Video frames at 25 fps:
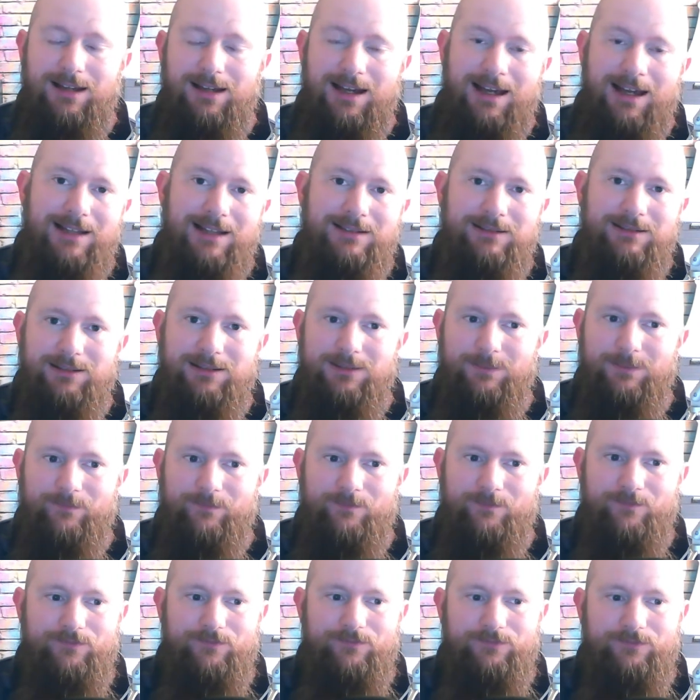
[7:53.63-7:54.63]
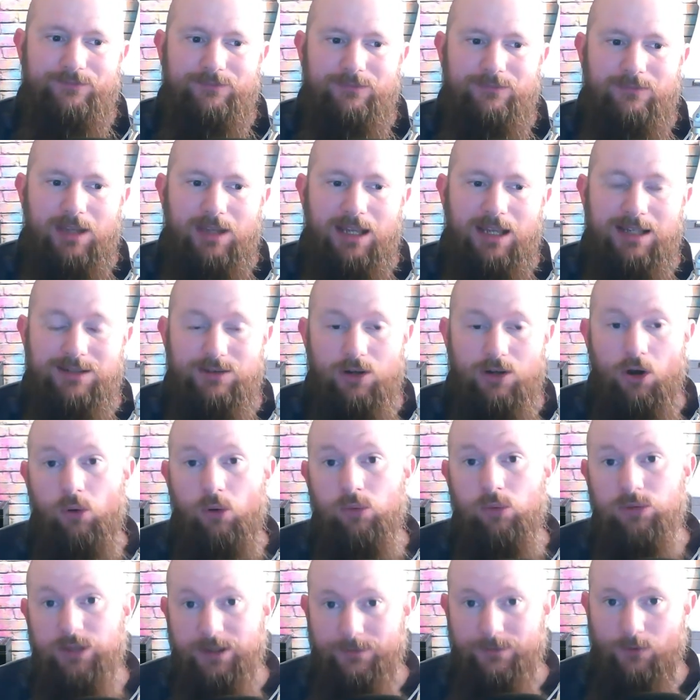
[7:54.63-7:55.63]
And its
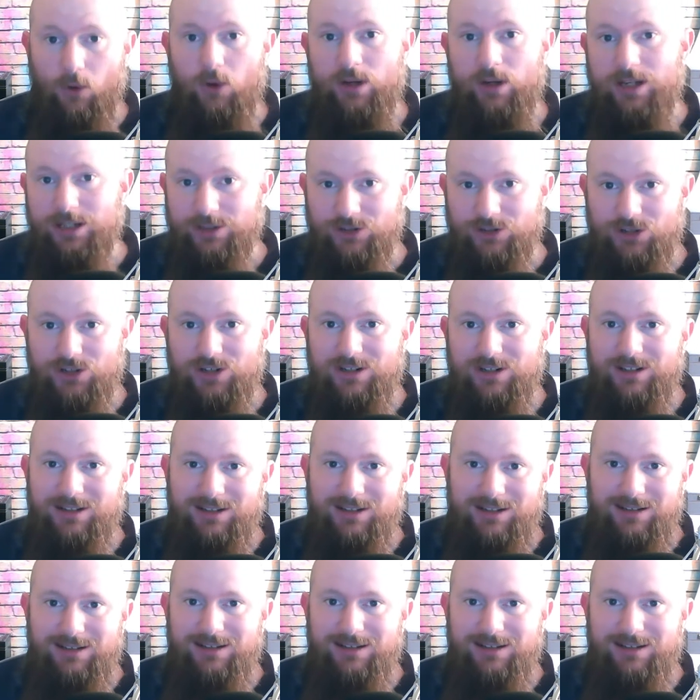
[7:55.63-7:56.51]
only voyage,